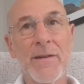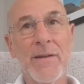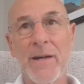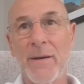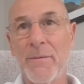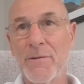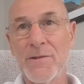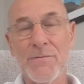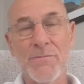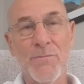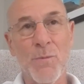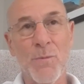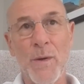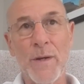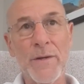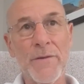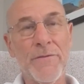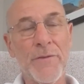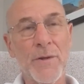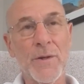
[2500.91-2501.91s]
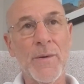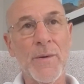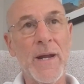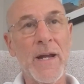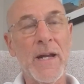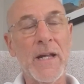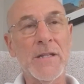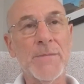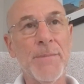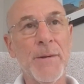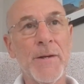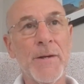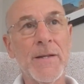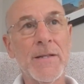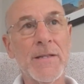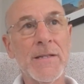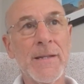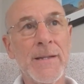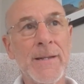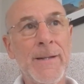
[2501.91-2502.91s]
That was wonderful, great experience.